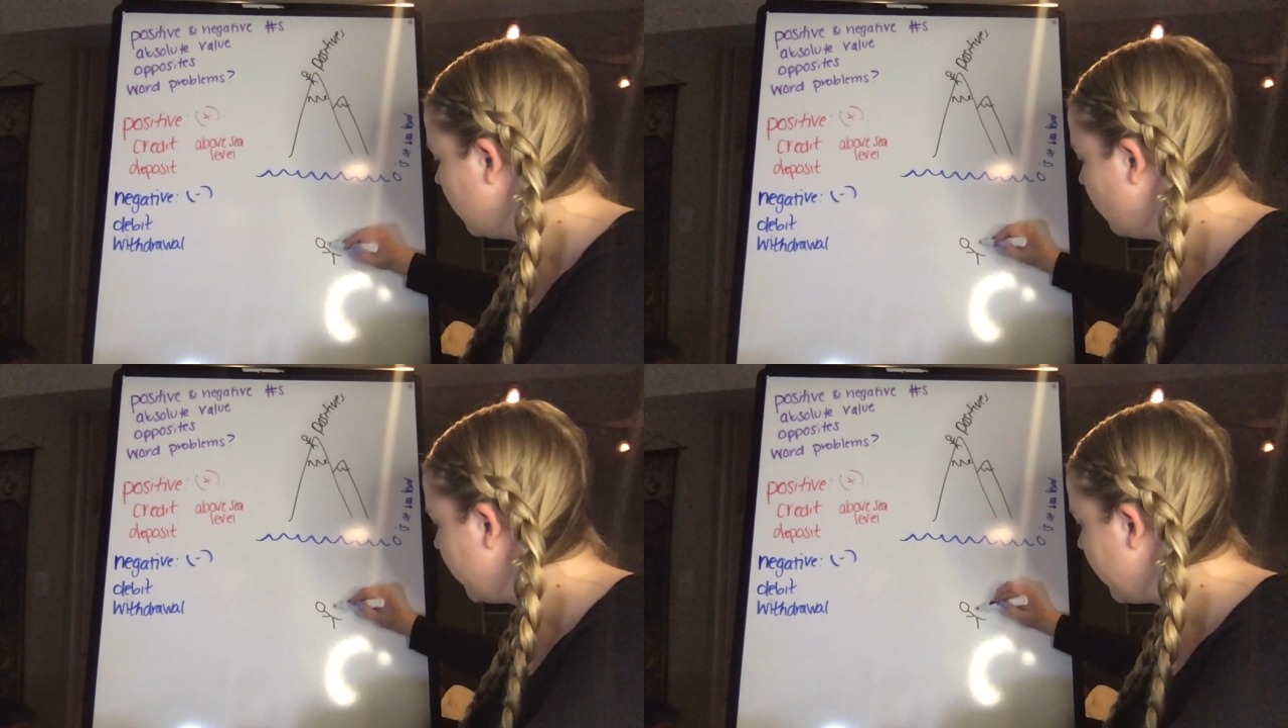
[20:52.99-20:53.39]

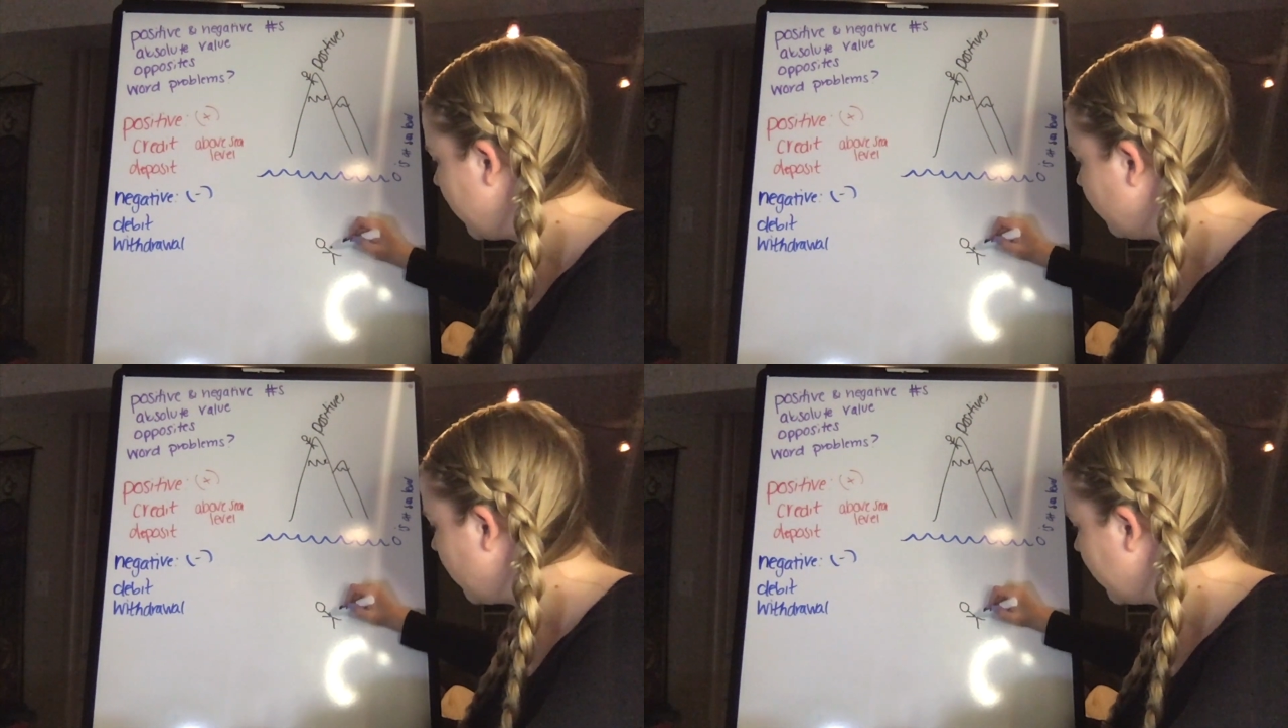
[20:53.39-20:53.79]
Wait, I
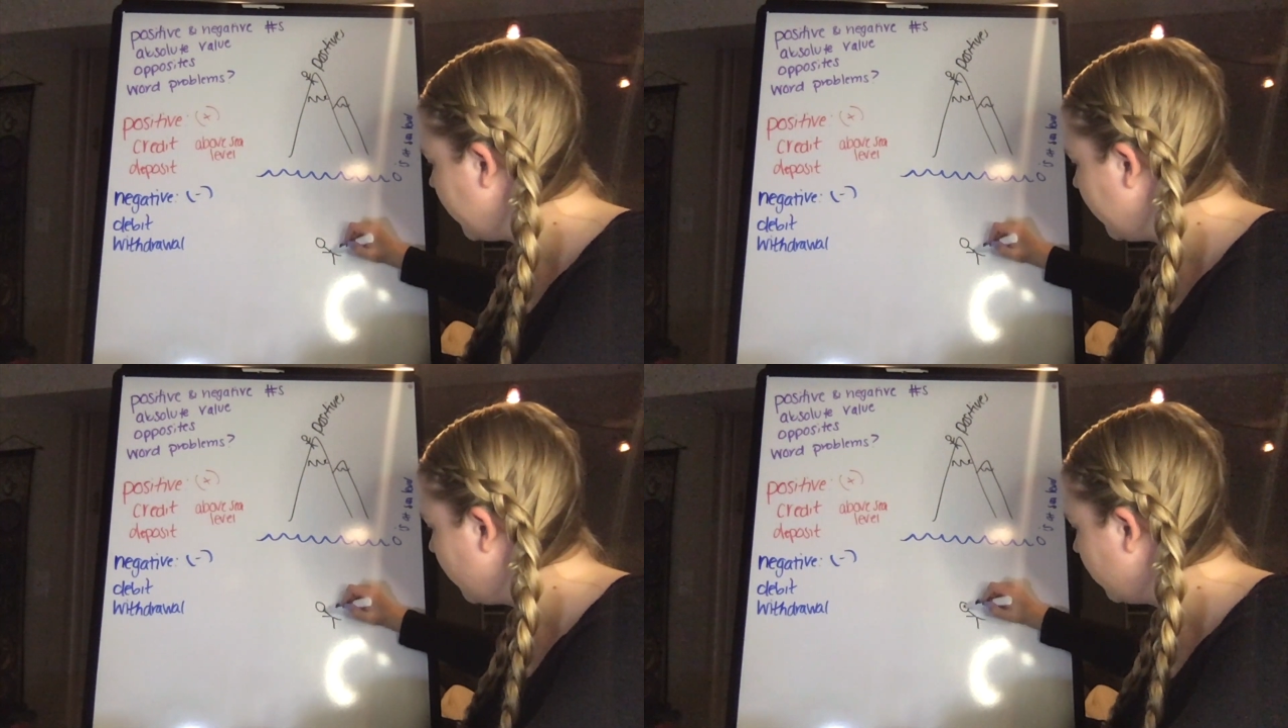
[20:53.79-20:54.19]
got it
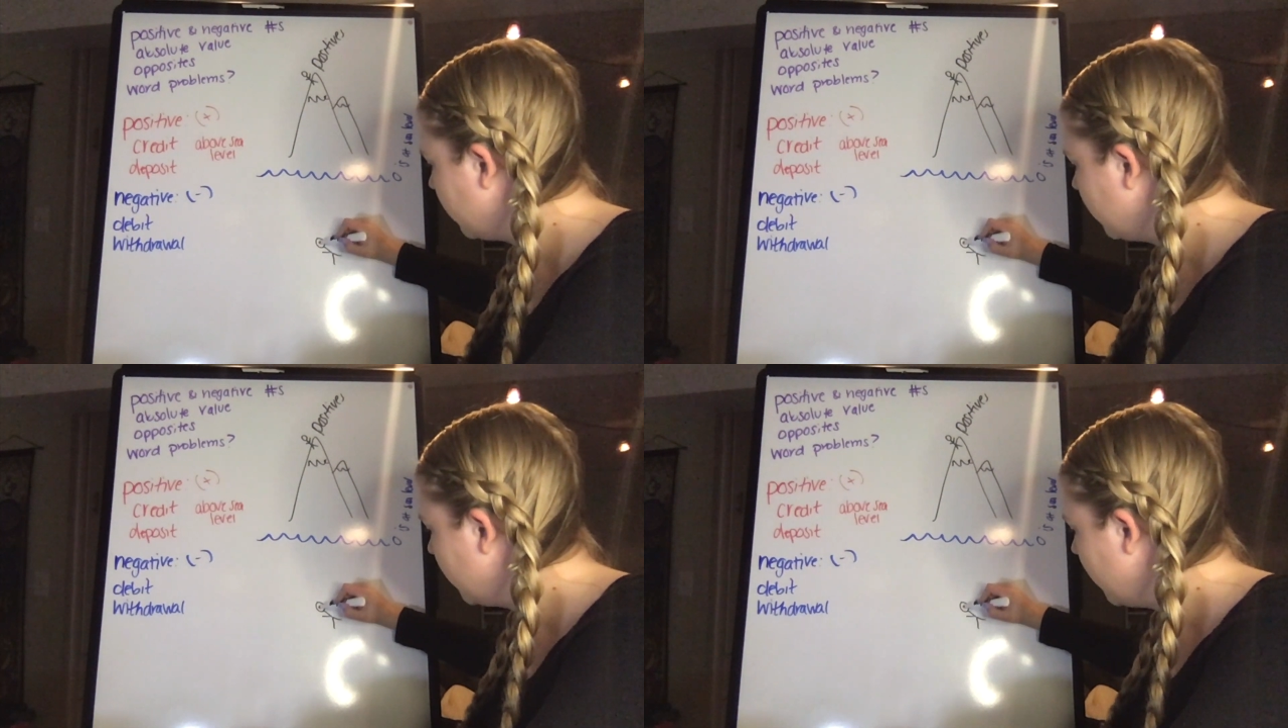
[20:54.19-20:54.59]
here.
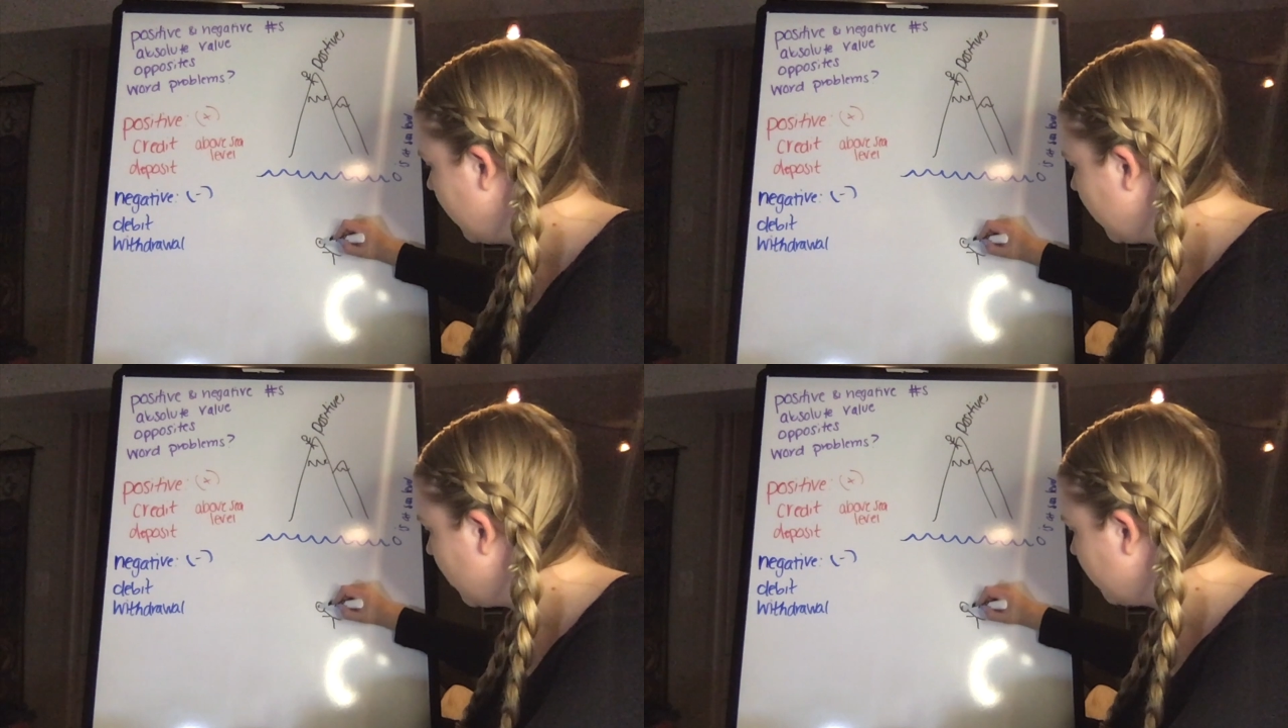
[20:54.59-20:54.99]

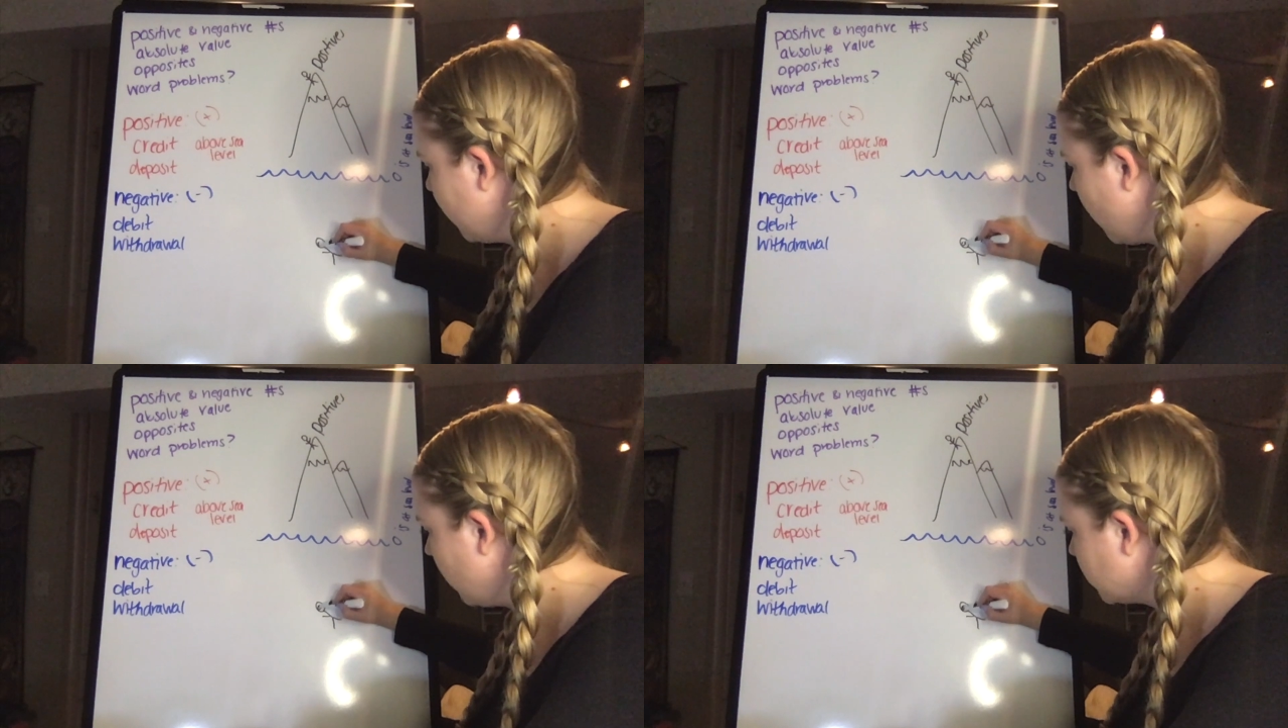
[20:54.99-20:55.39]
I gotta put
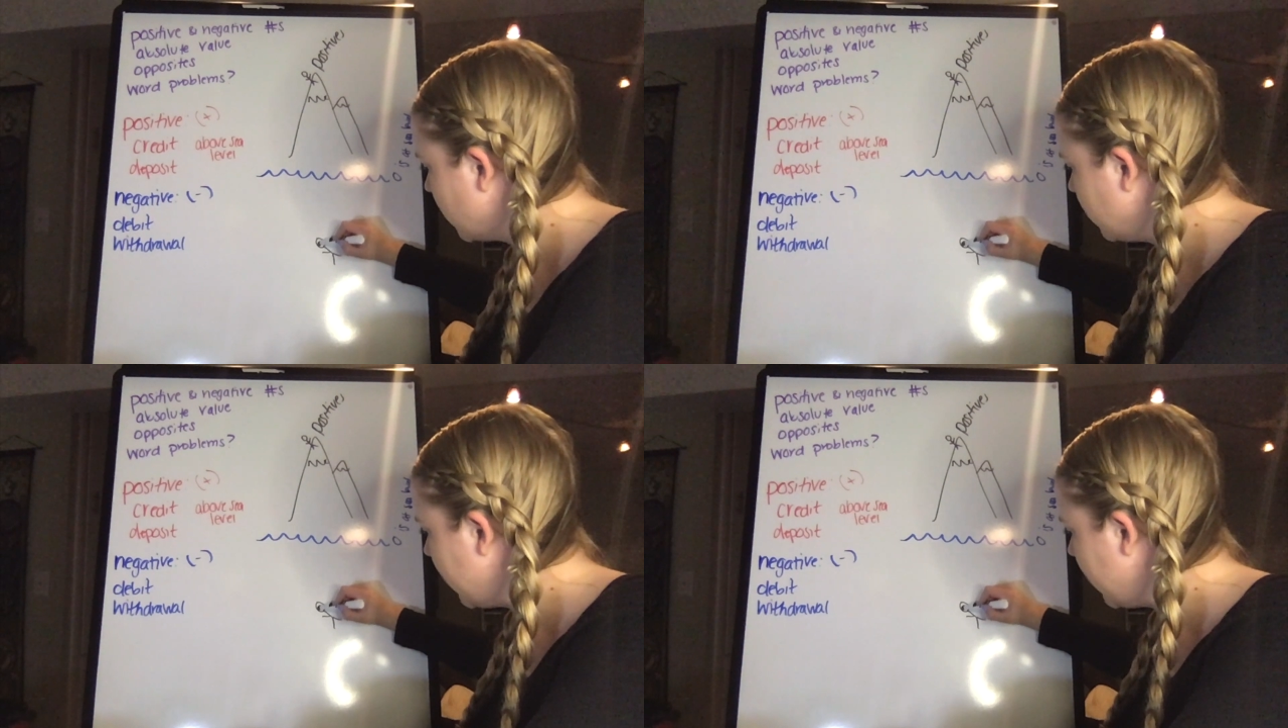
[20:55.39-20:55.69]
goggles on